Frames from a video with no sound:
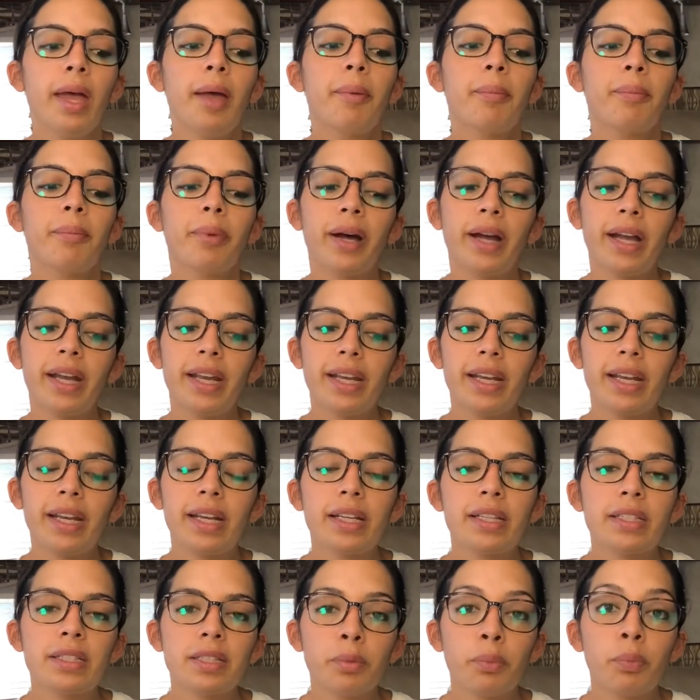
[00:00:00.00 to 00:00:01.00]
But it
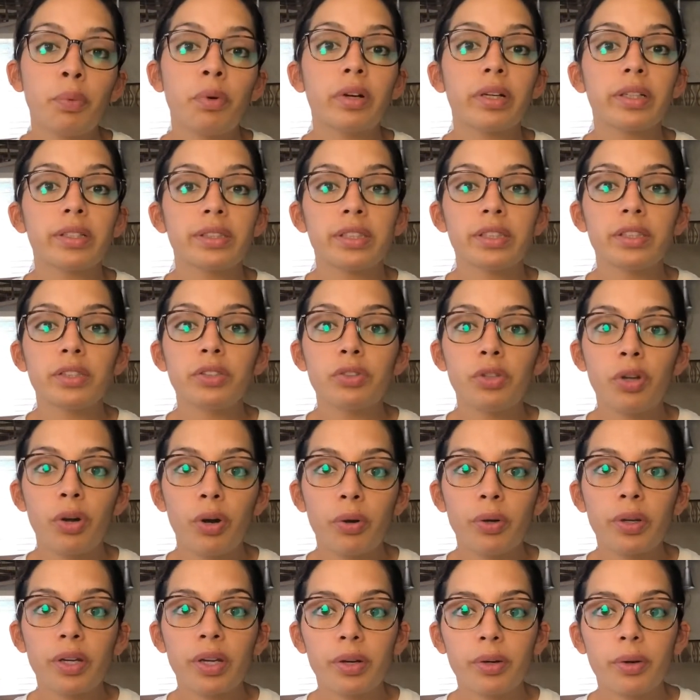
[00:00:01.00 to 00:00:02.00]
is important to
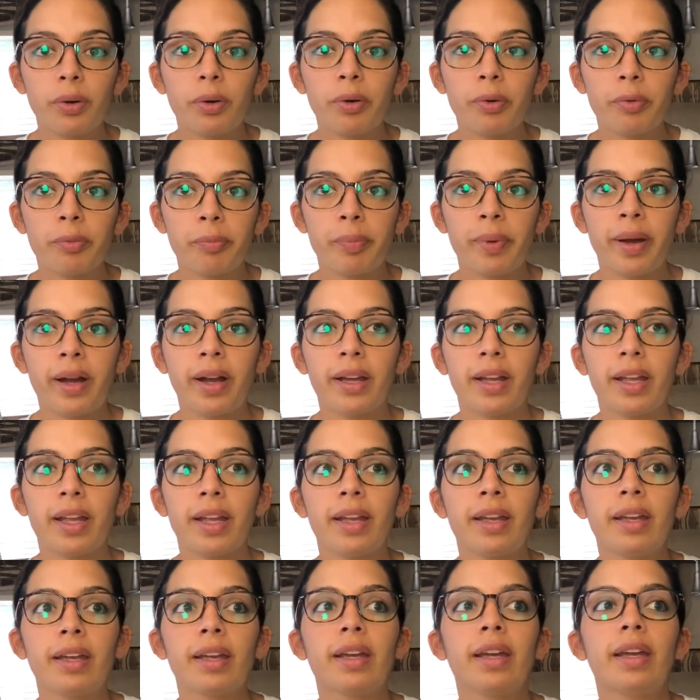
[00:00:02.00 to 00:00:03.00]
know your own
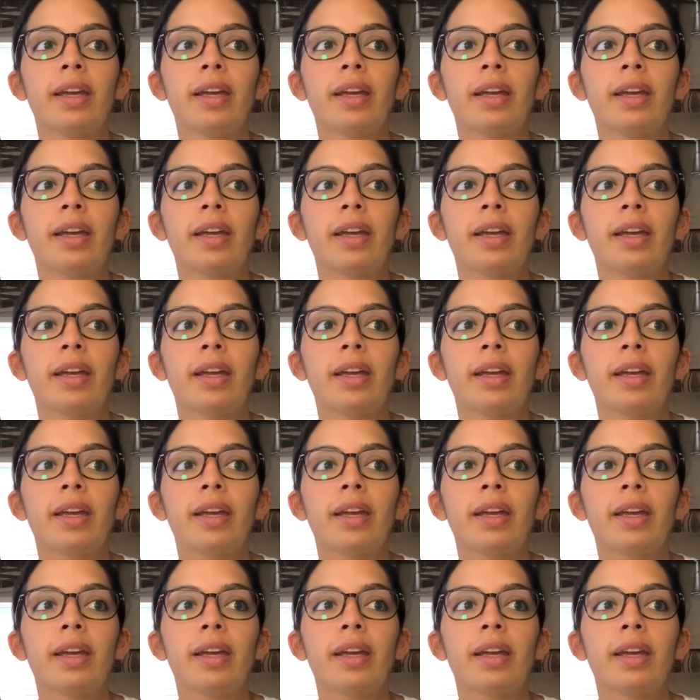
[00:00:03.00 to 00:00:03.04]
body.